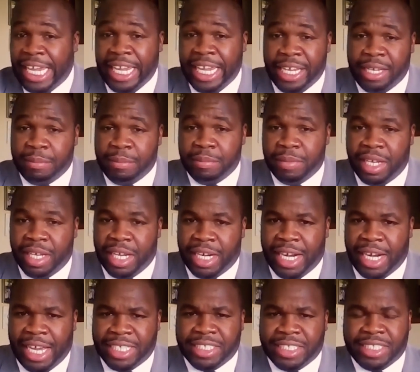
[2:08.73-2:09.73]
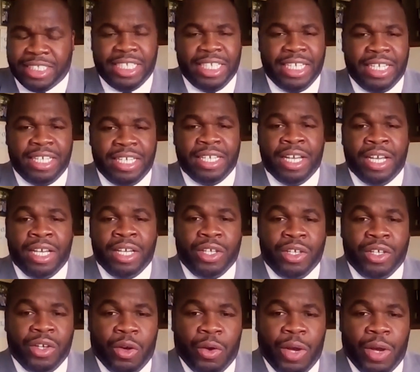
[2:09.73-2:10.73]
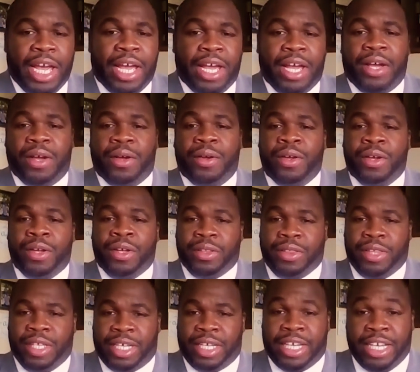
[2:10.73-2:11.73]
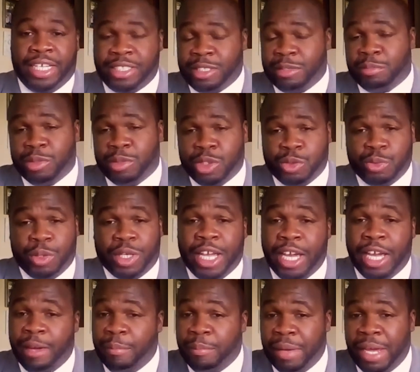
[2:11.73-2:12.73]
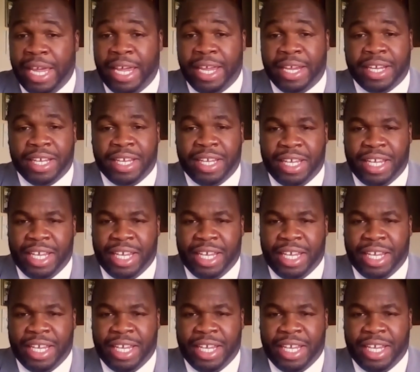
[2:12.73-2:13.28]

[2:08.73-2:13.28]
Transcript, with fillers: came, and I seen, you know, how the customers would come back,